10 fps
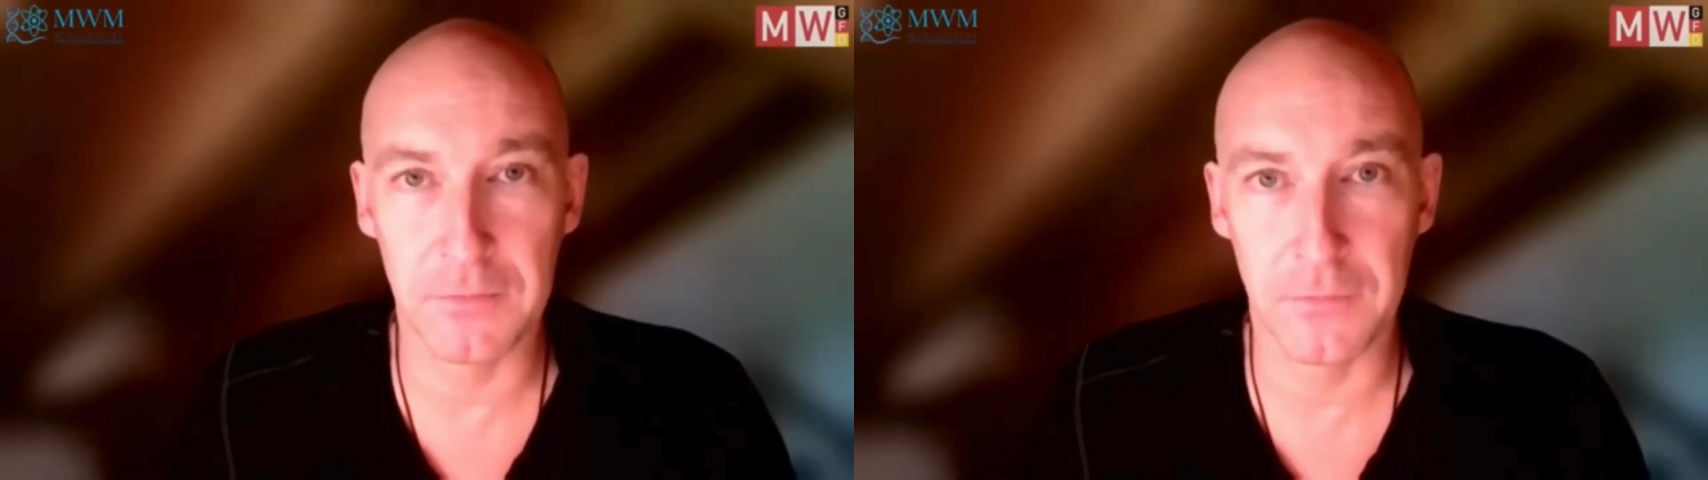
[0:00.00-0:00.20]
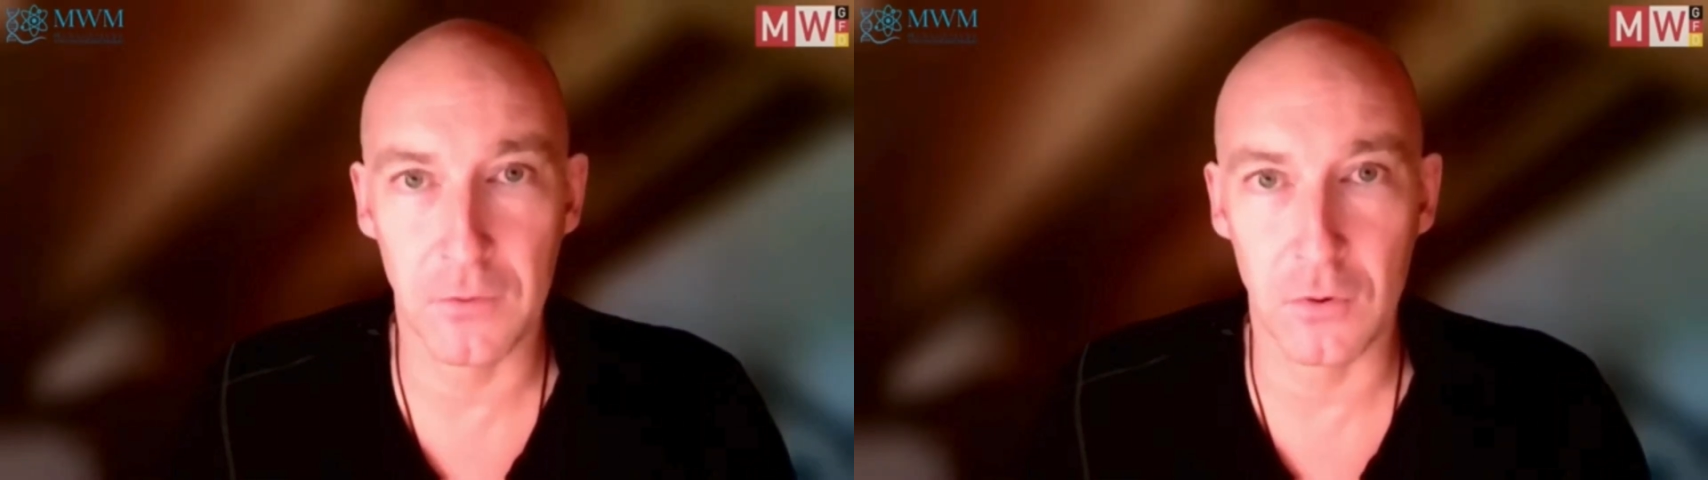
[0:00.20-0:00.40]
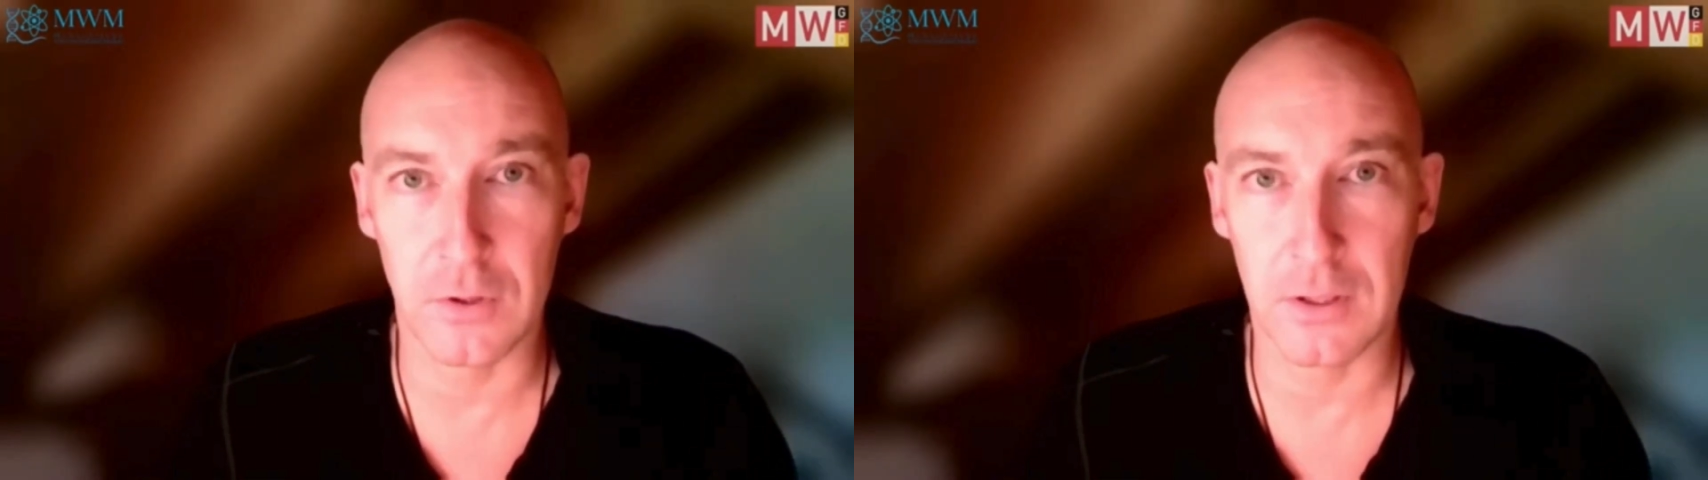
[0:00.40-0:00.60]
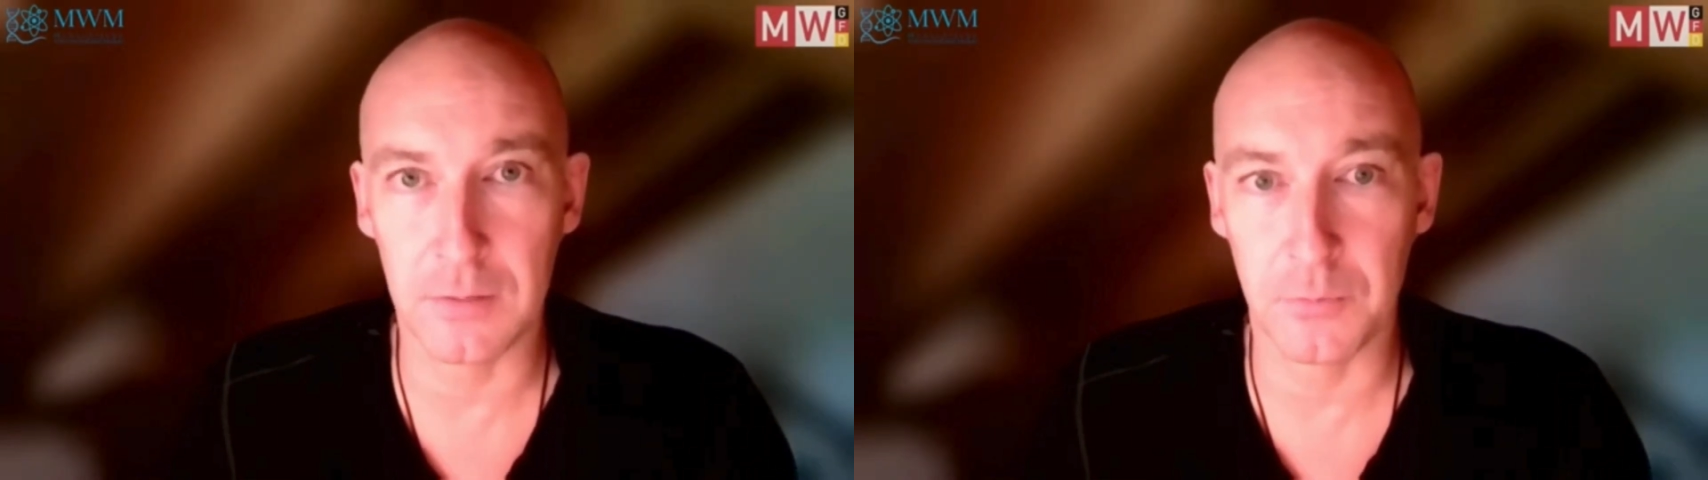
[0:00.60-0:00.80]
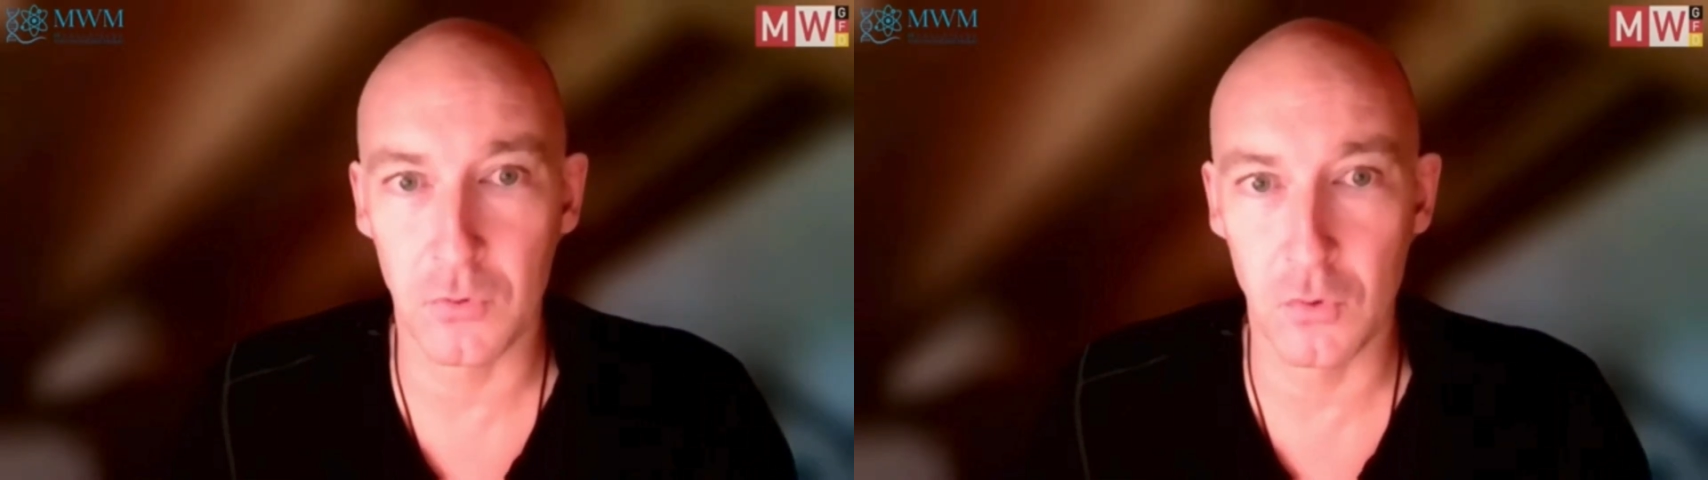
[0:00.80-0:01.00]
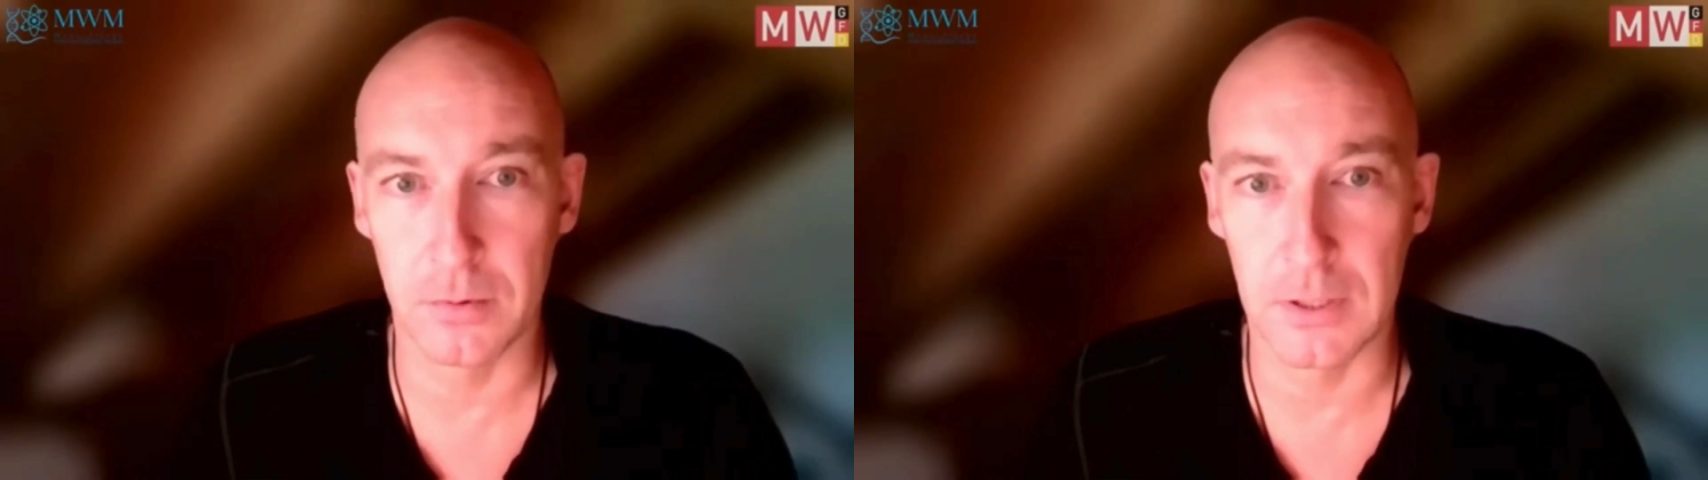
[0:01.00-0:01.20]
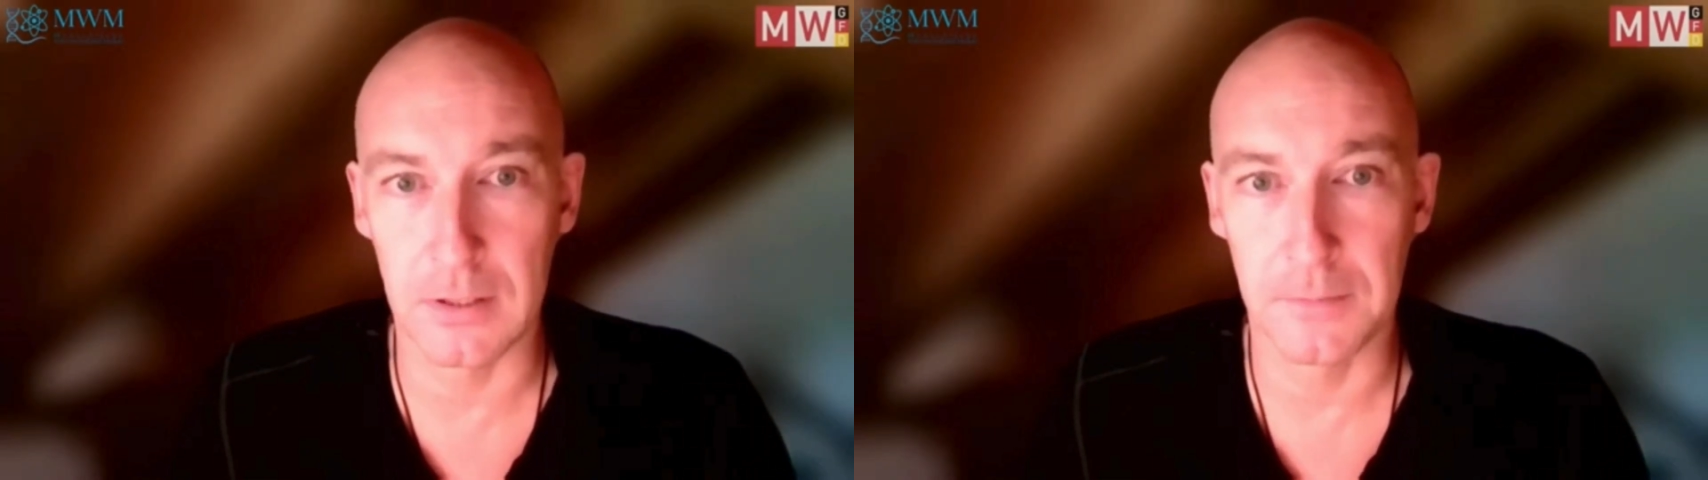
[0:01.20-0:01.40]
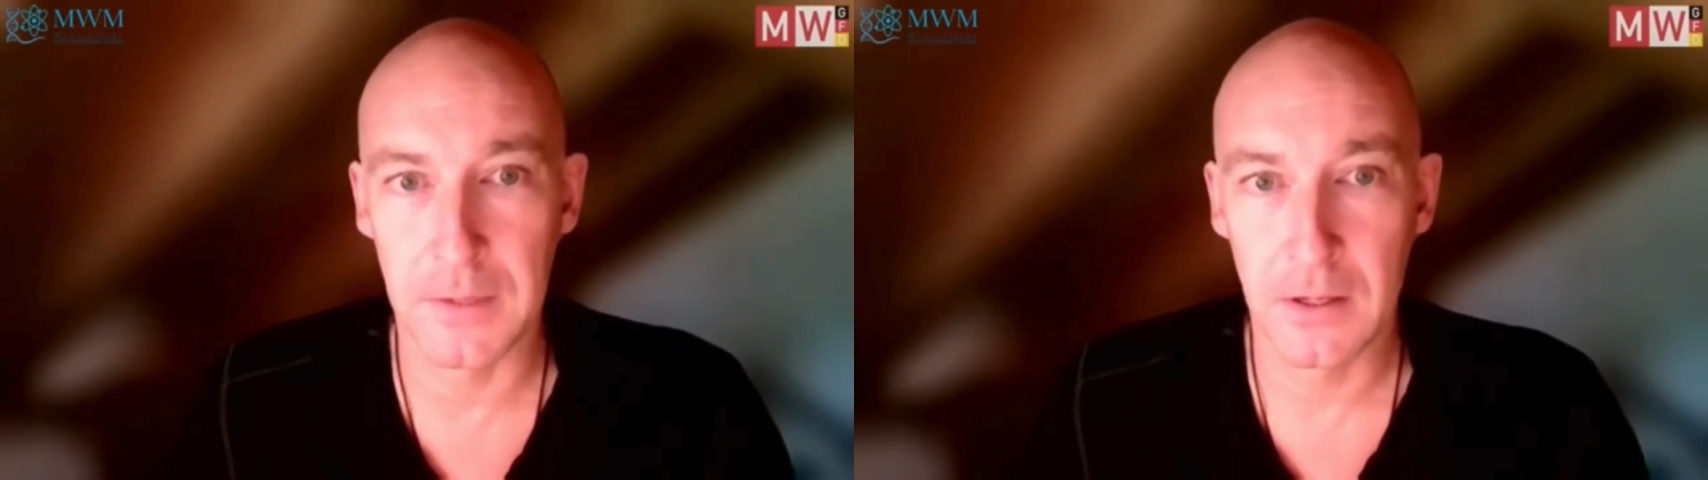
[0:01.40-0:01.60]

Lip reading: before approval,